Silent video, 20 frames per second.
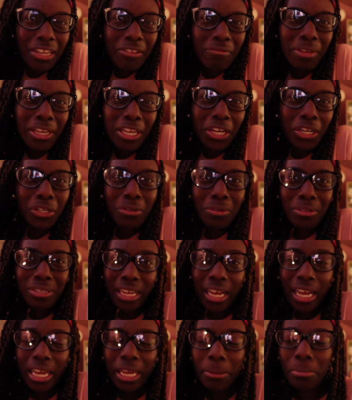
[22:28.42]
Mean Girls
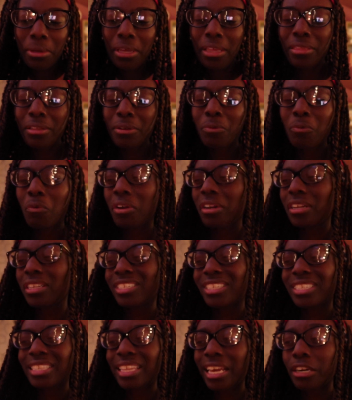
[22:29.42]
type. And then one is
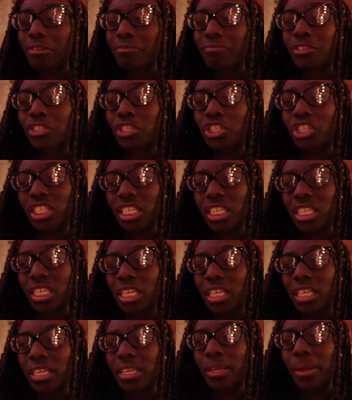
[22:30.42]
just like a
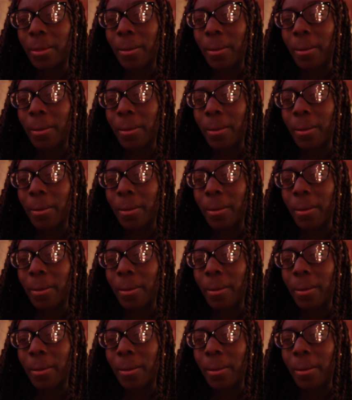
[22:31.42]
Regina,